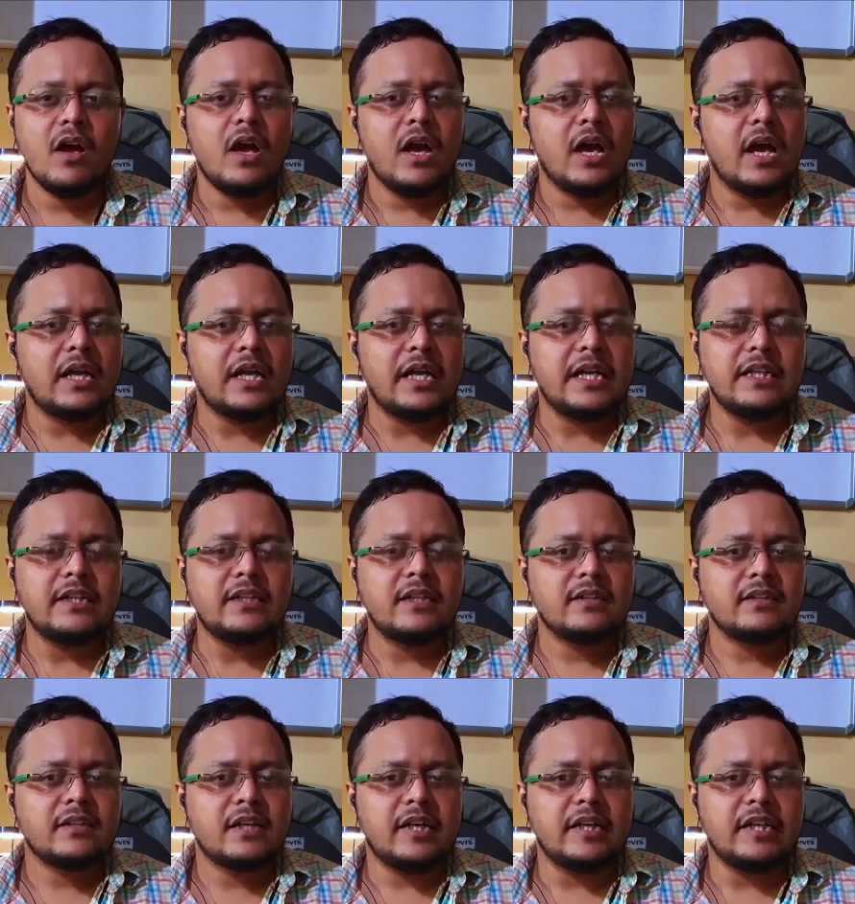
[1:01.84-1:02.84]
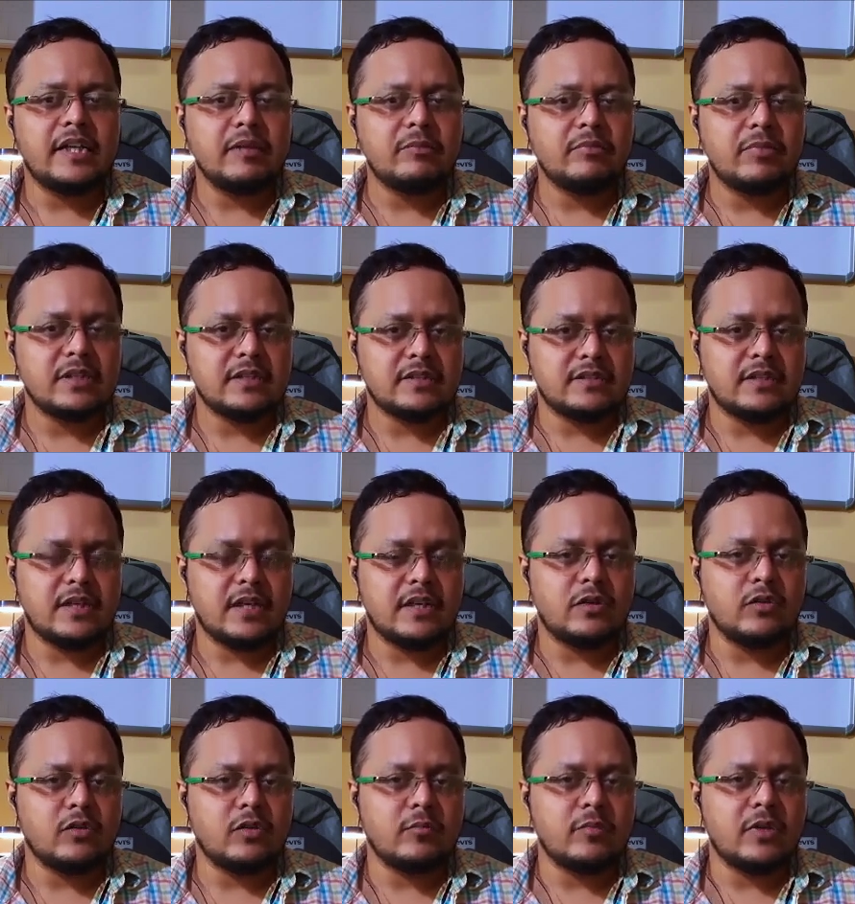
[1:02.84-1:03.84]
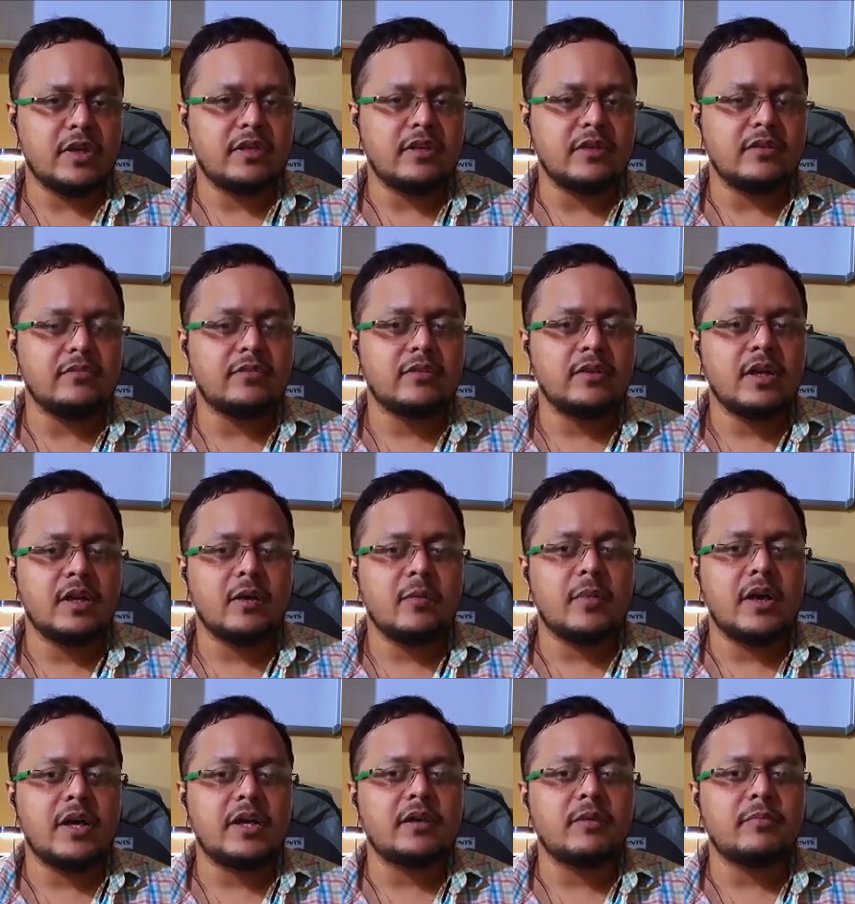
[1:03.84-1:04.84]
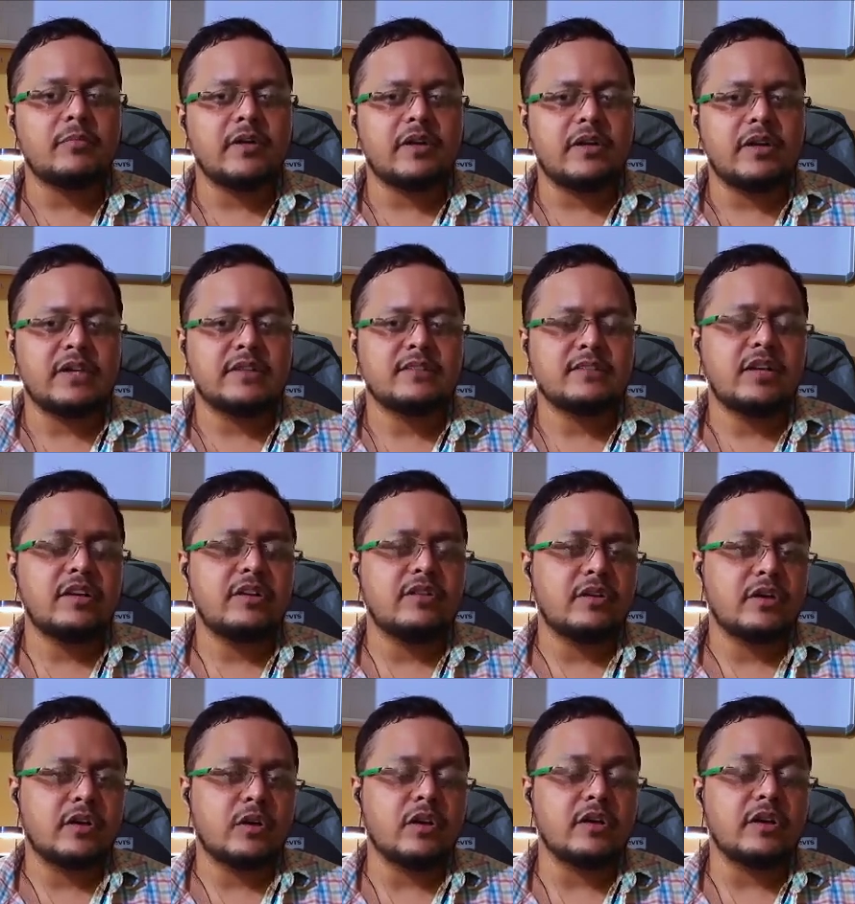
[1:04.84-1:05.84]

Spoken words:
and anything that debunks that normative might appear eccentric or